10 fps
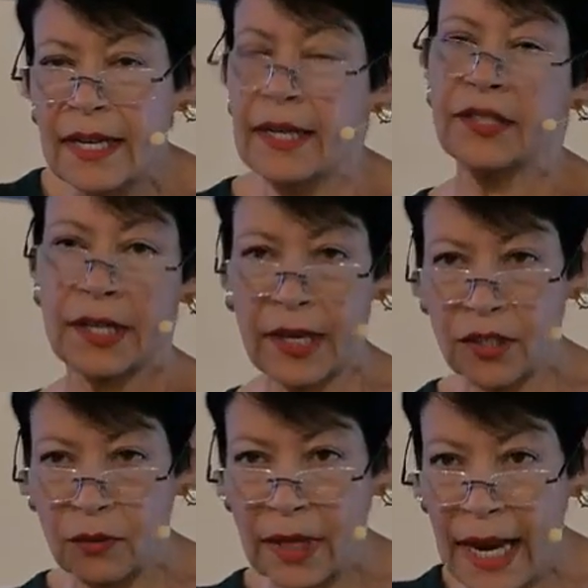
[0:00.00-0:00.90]
Is it
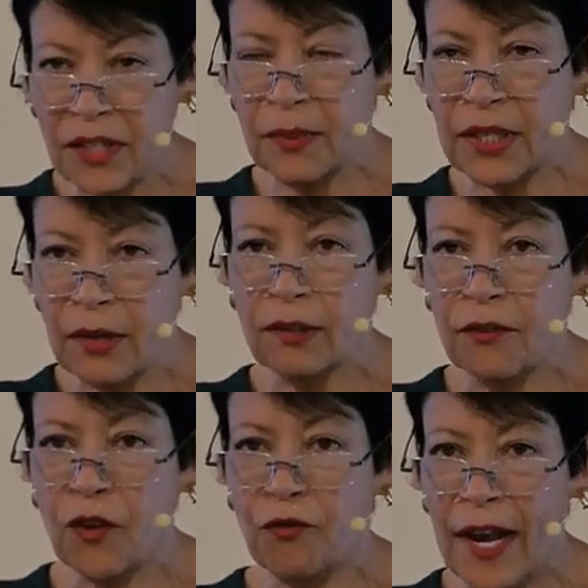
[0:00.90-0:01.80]
as a result
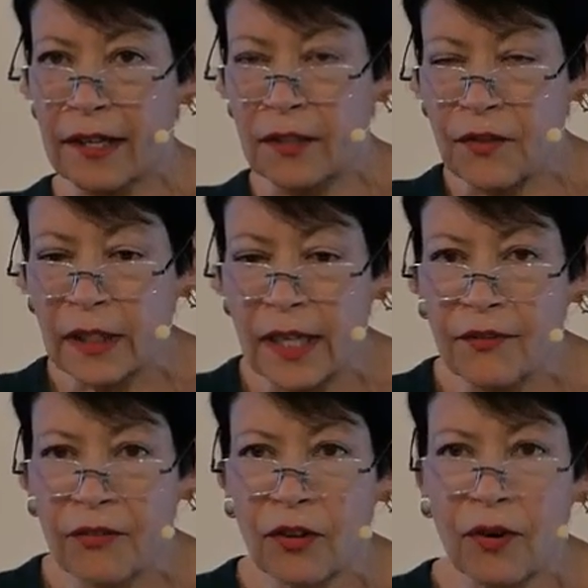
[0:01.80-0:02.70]
of the fact of the
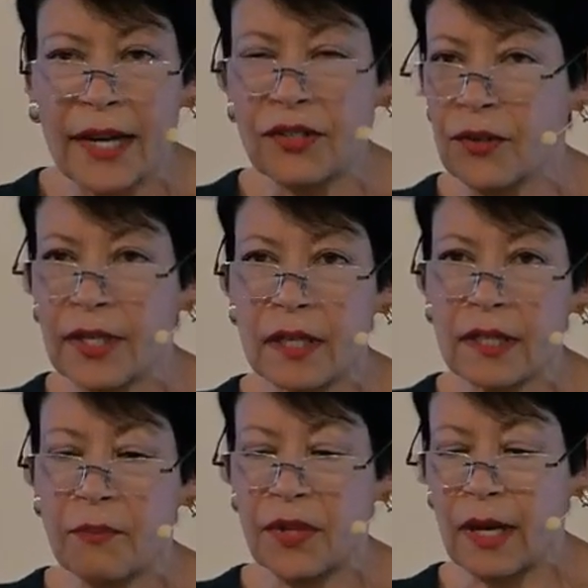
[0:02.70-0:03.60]
love of Christ, or is it
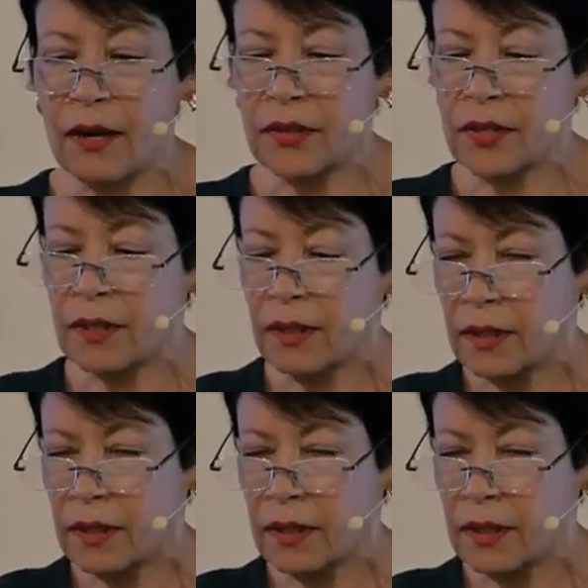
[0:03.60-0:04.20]
something else?